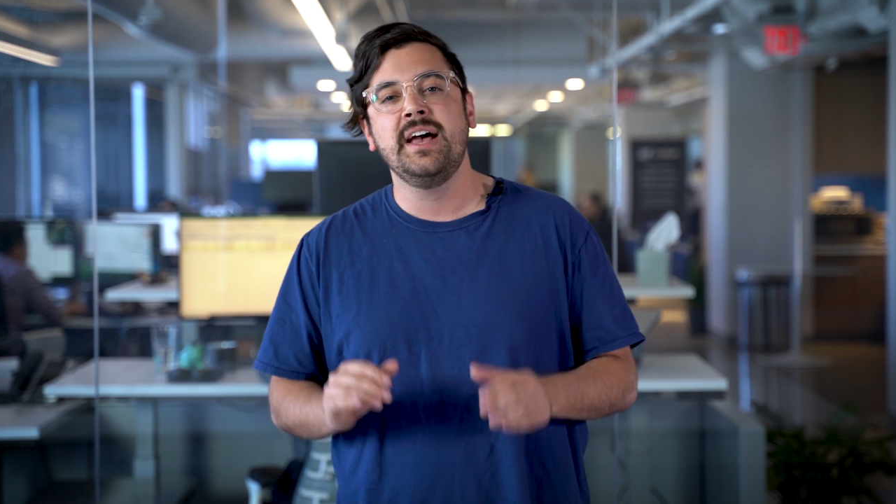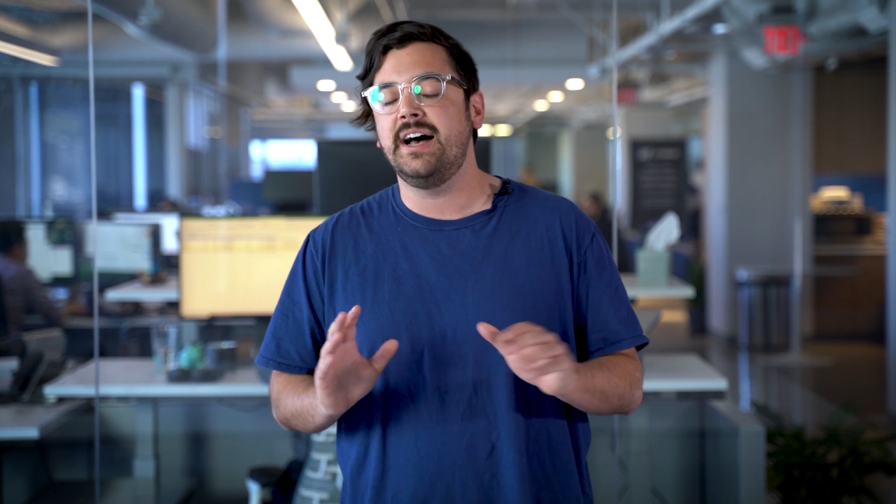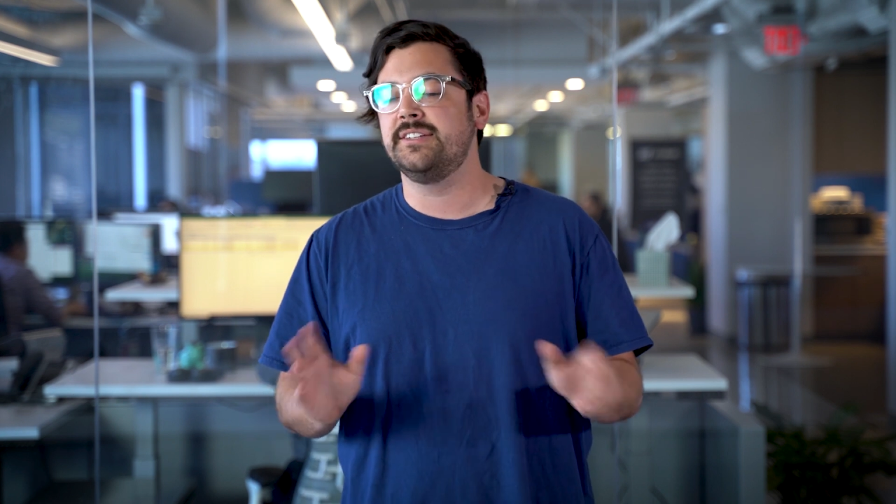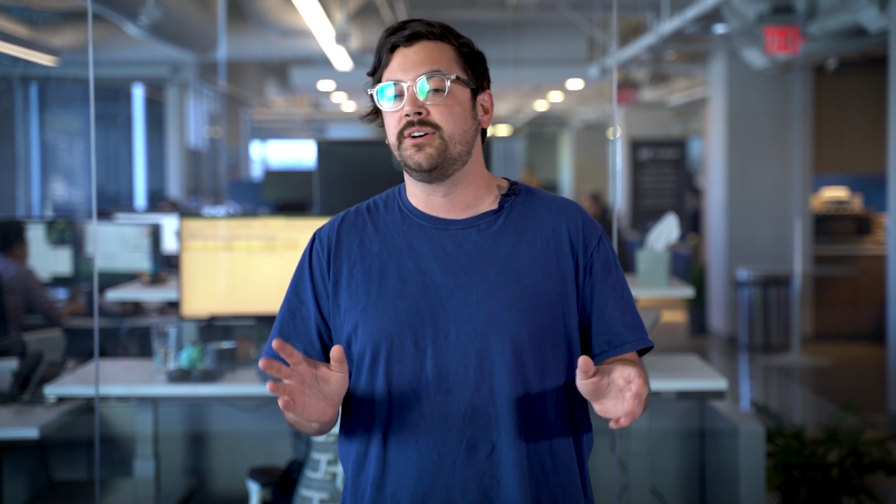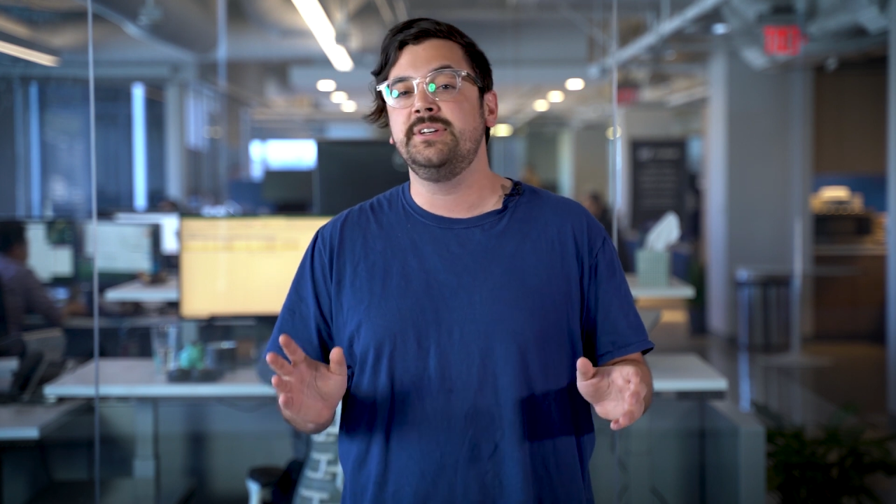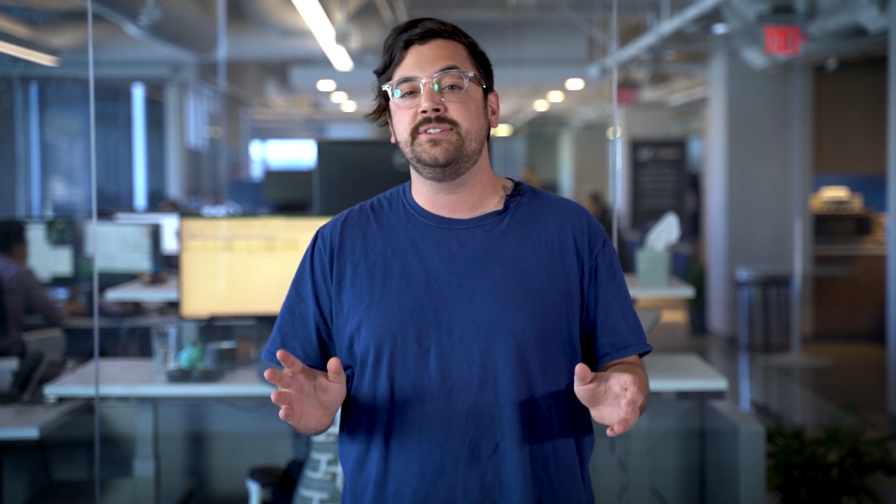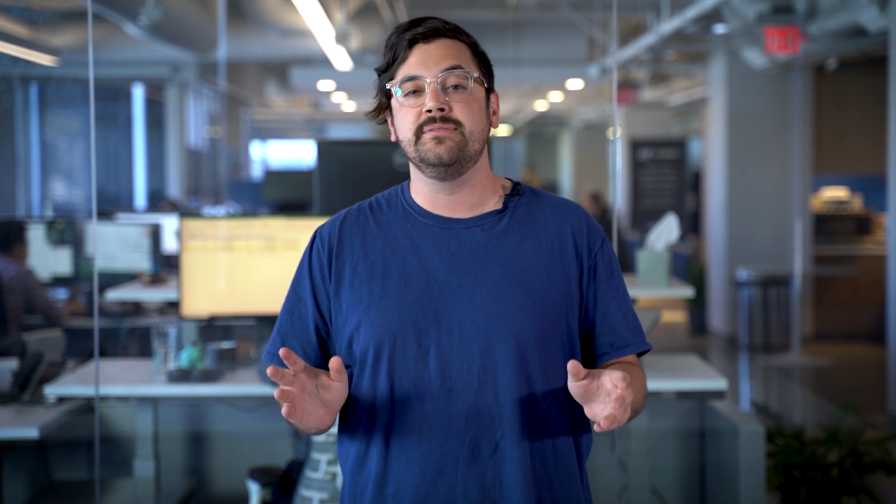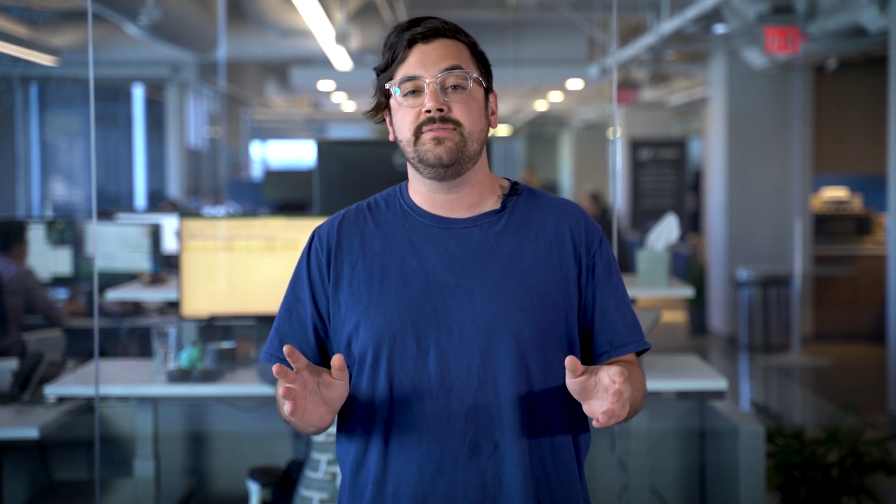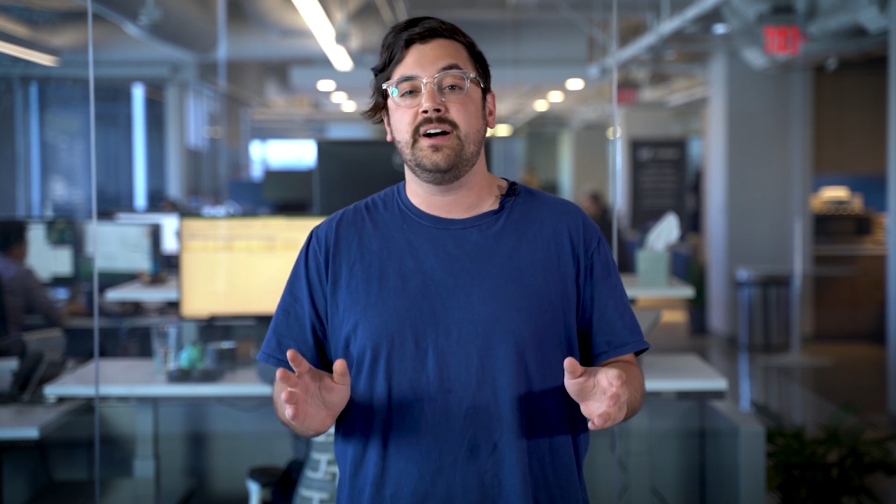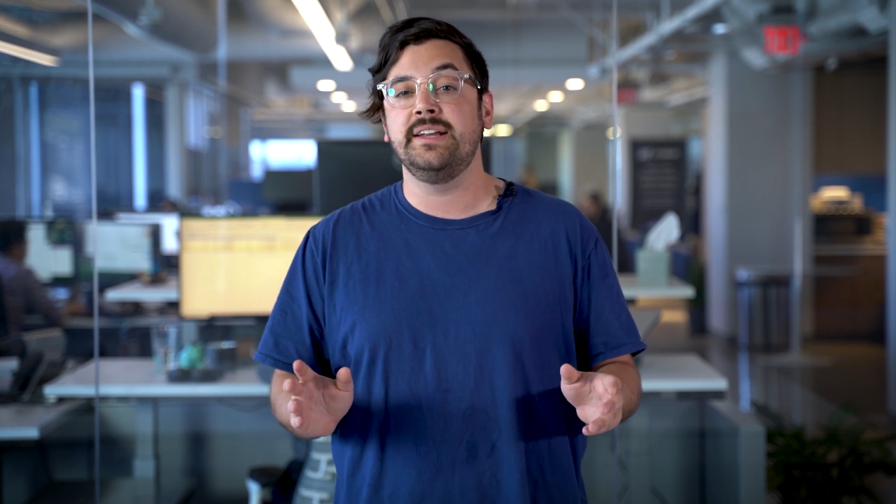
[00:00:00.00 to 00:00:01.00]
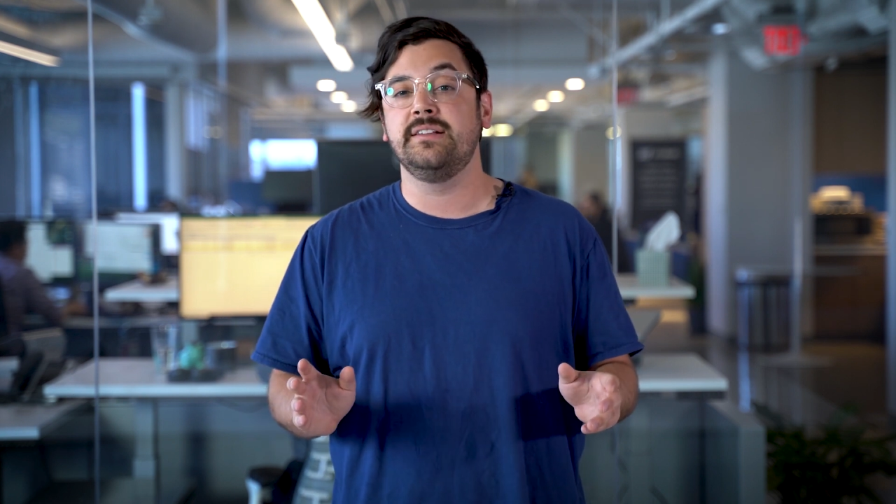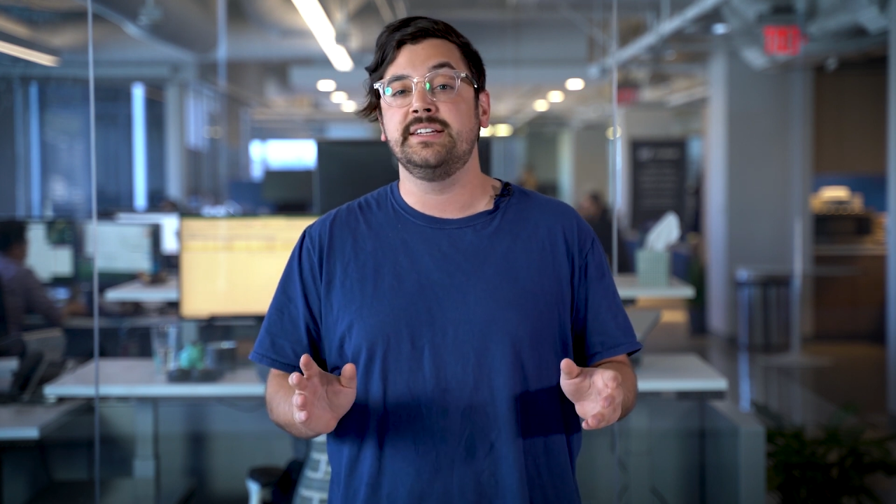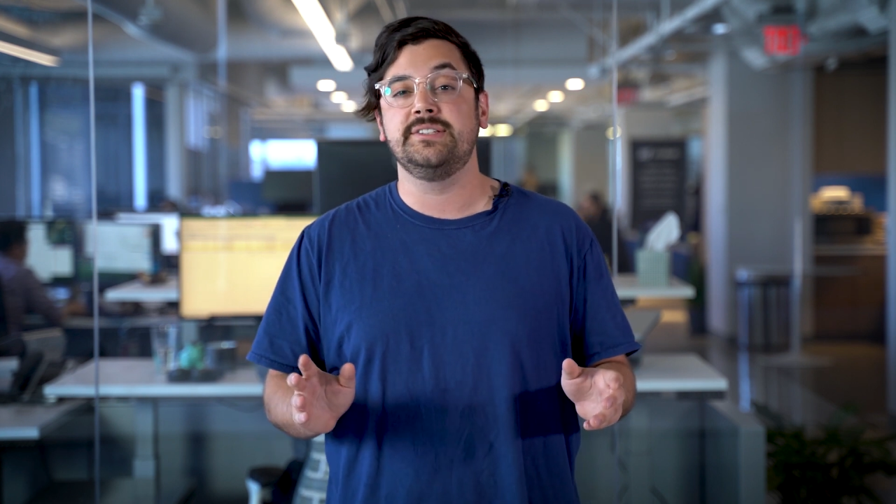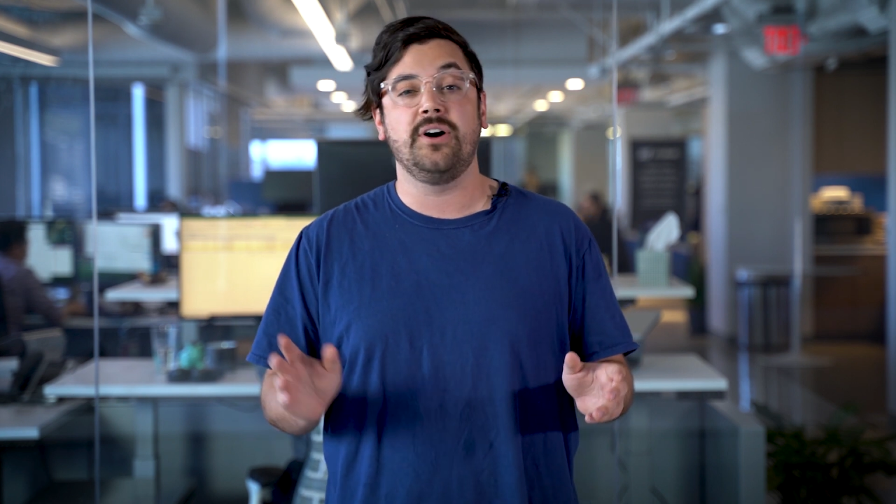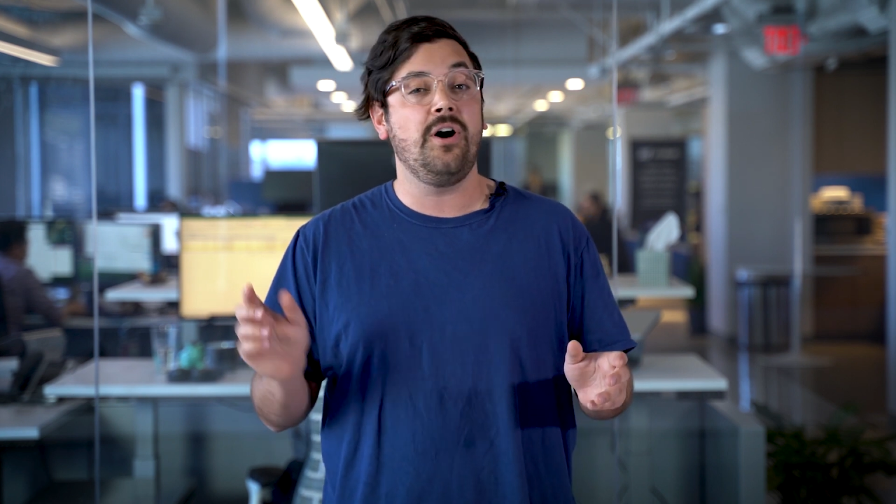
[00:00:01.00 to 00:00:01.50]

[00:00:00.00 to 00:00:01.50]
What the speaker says: As always, you can find a link to